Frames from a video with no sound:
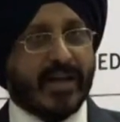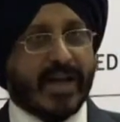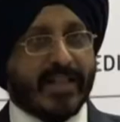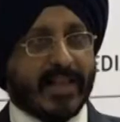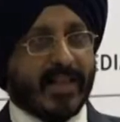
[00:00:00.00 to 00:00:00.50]

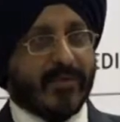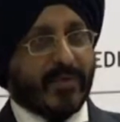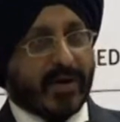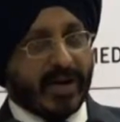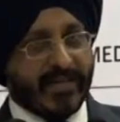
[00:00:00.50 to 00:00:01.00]
And then he
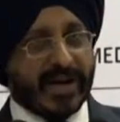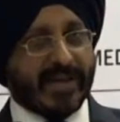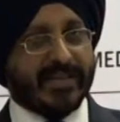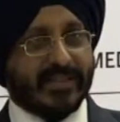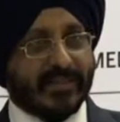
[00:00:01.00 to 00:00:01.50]
brought a
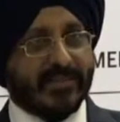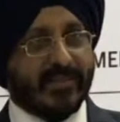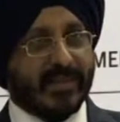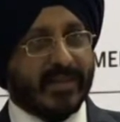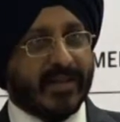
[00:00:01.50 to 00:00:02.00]
magazine
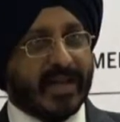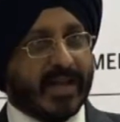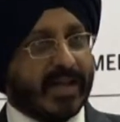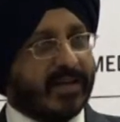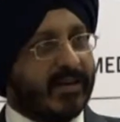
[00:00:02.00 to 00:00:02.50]

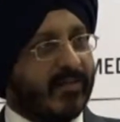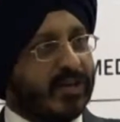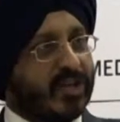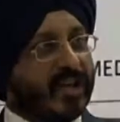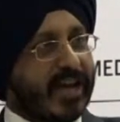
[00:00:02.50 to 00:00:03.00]
and
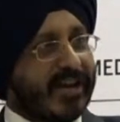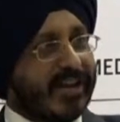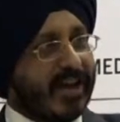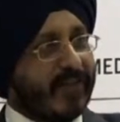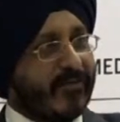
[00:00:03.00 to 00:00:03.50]
which
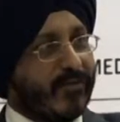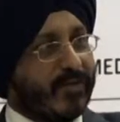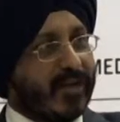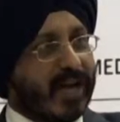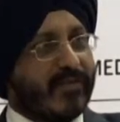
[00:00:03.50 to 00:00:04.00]
carried a
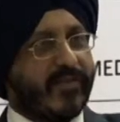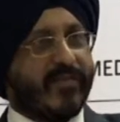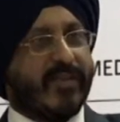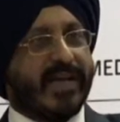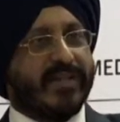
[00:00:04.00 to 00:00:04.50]
photograph
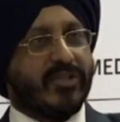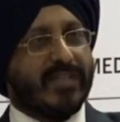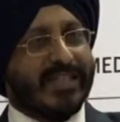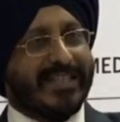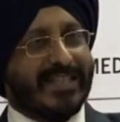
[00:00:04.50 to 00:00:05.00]
of mine. So
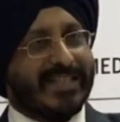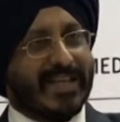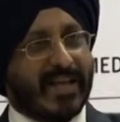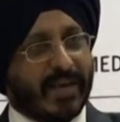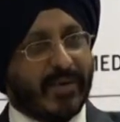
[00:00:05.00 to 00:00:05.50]
this is
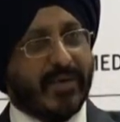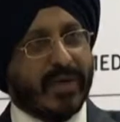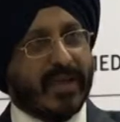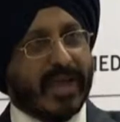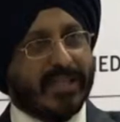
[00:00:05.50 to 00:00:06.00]

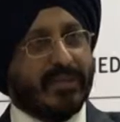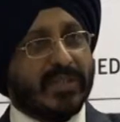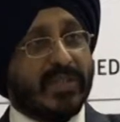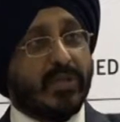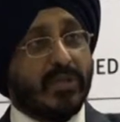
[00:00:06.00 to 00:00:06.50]
how, and this
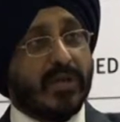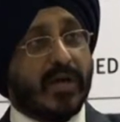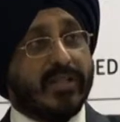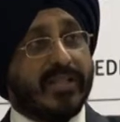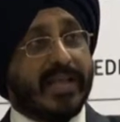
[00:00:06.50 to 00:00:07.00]
was in
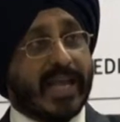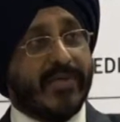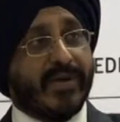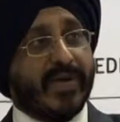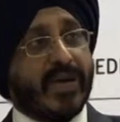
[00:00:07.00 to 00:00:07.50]

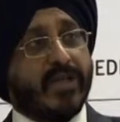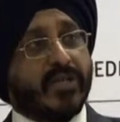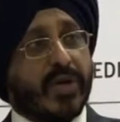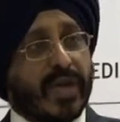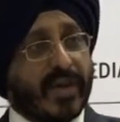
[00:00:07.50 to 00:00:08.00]
2011.
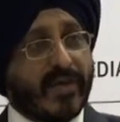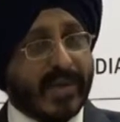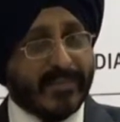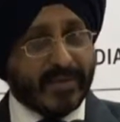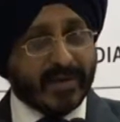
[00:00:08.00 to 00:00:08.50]
So he
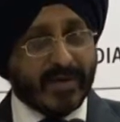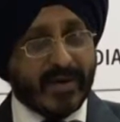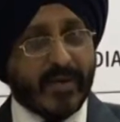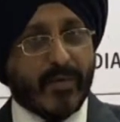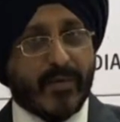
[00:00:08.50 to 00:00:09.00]
remembered
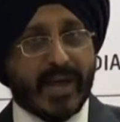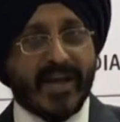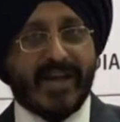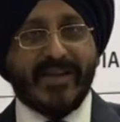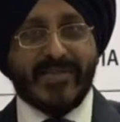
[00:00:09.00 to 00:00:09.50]

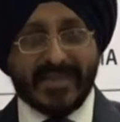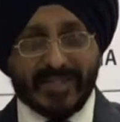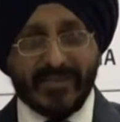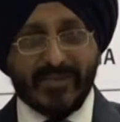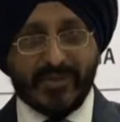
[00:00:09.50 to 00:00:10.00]
when I met him,